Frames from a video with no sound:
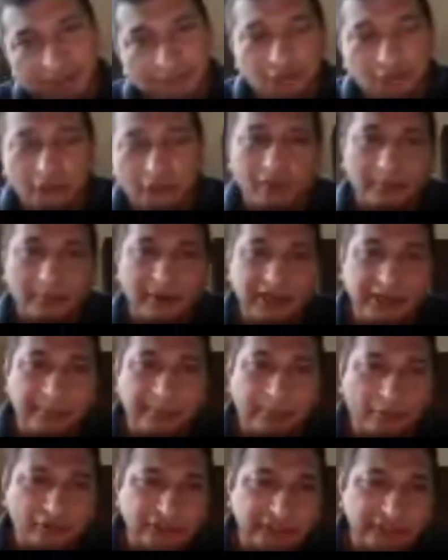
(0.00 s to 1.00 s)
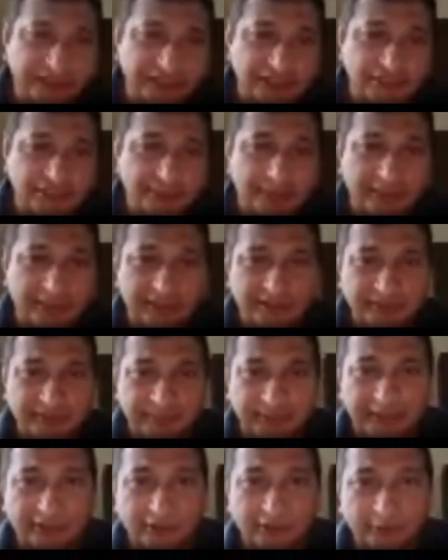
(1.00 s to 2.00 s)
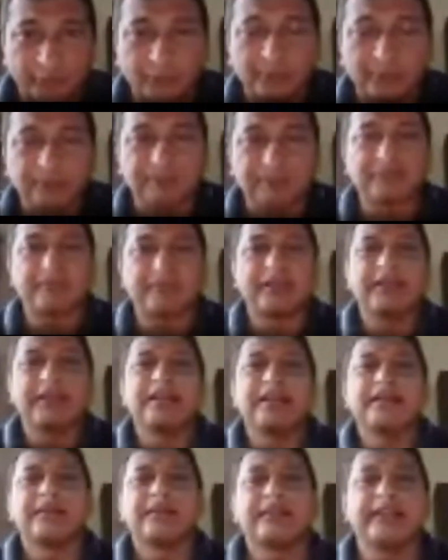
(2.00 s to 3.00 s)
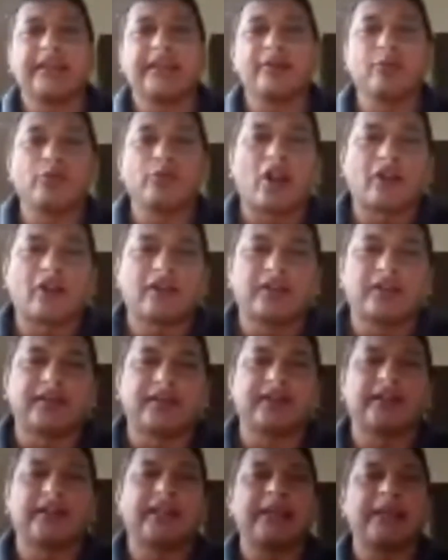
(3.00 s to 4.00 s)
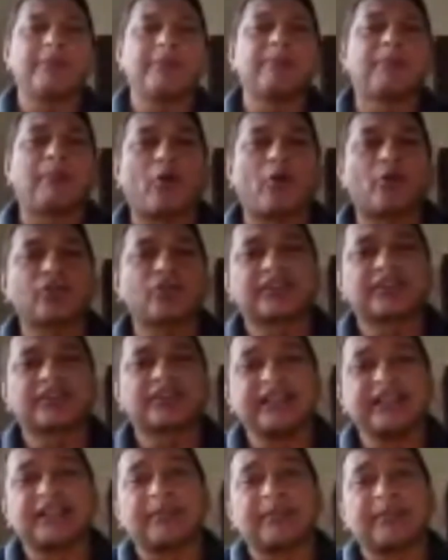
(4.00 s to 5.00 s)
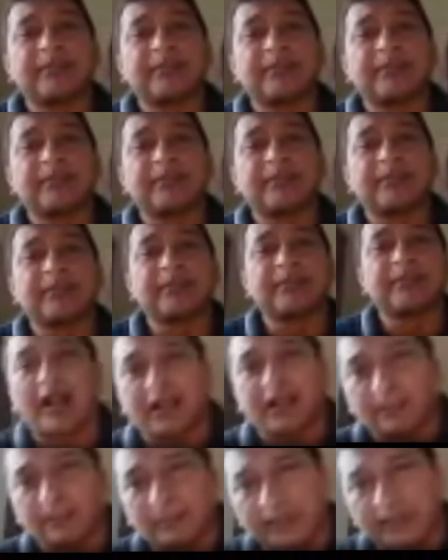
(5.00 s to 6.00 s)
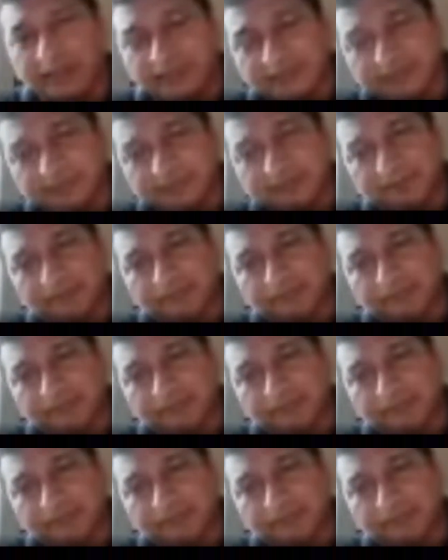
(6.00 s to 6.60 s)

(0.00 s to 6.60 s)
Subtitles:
So from a depositor's perspective, they do not impose the discipline of marketplace.